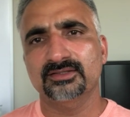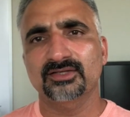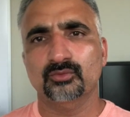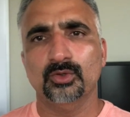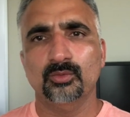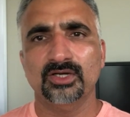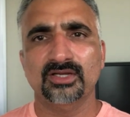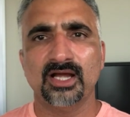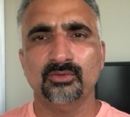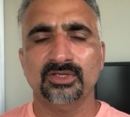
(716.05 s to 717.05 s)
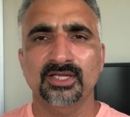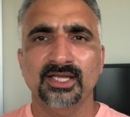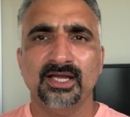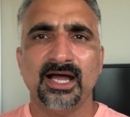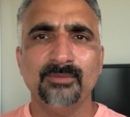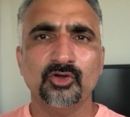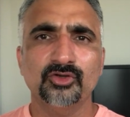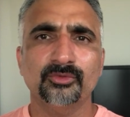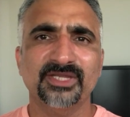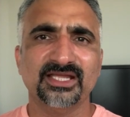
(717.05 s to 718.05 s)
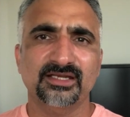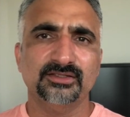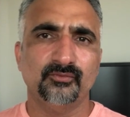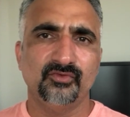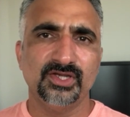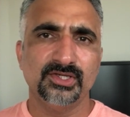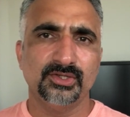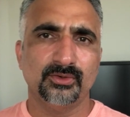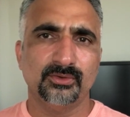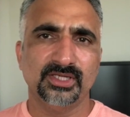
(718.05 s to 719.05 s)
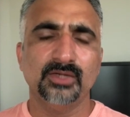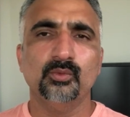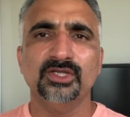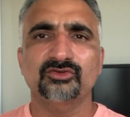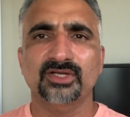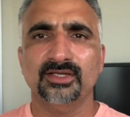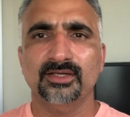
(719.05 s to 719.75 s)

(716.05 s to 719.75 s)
things will work out. I'm going to make another video in which